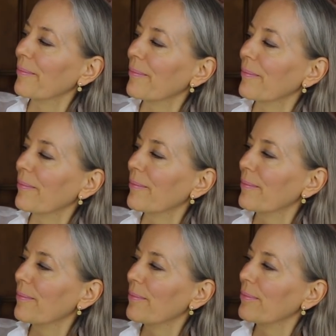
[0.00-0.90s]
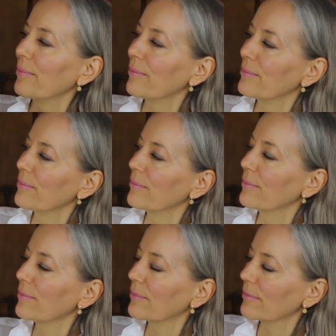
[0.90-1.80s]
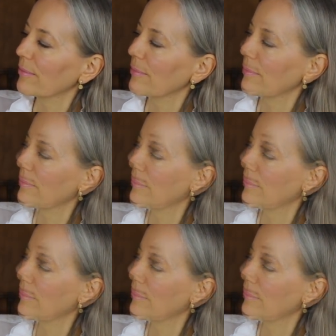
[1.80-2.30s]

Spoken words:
Nothing is said.